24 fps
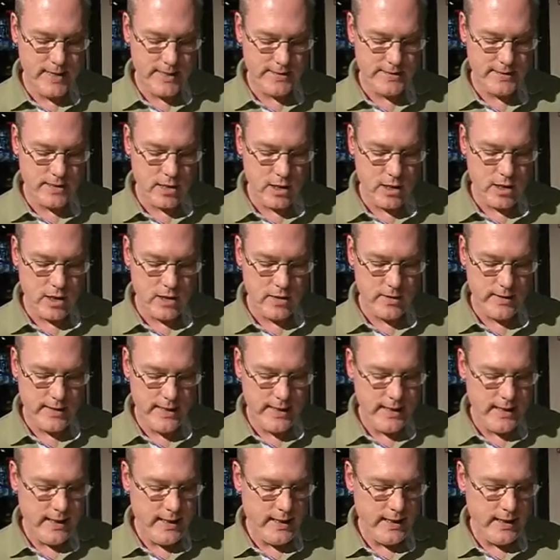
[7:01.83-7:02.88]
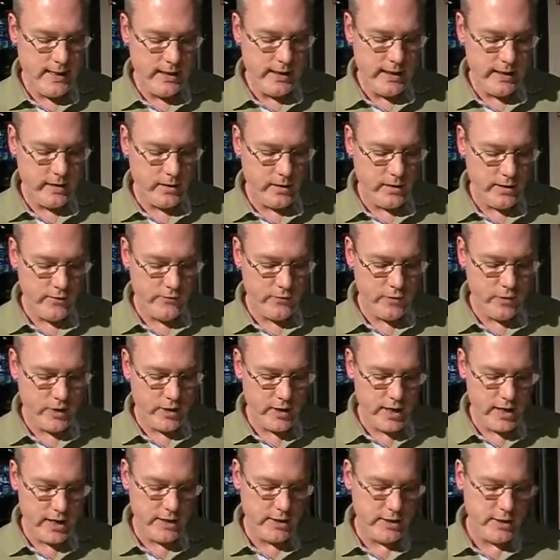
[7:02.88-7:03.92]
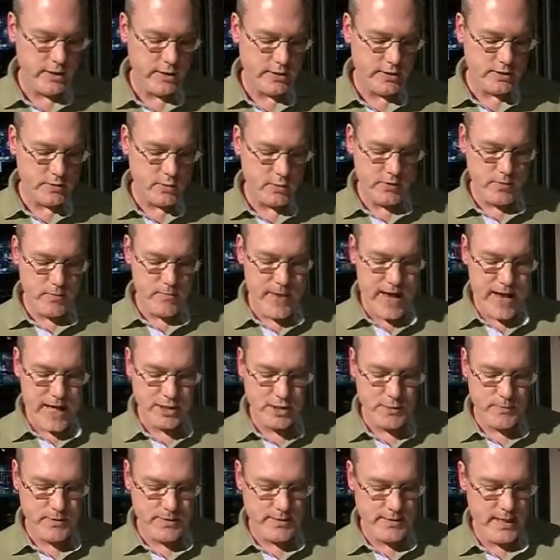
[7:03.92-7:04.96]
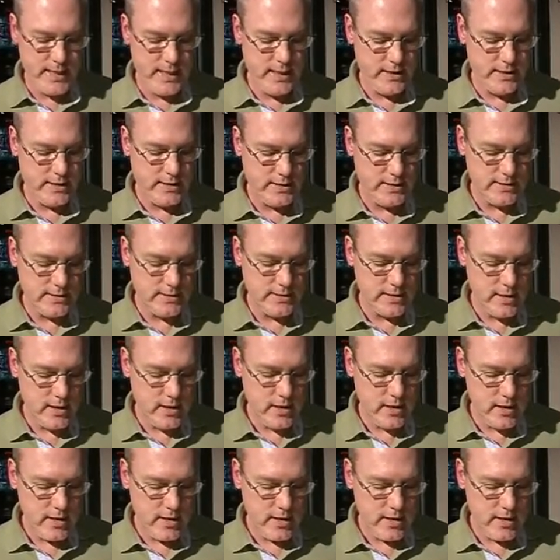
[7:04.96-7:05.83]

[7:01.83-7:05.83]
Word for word: mess hall eating liver and onions with mashed potatoes,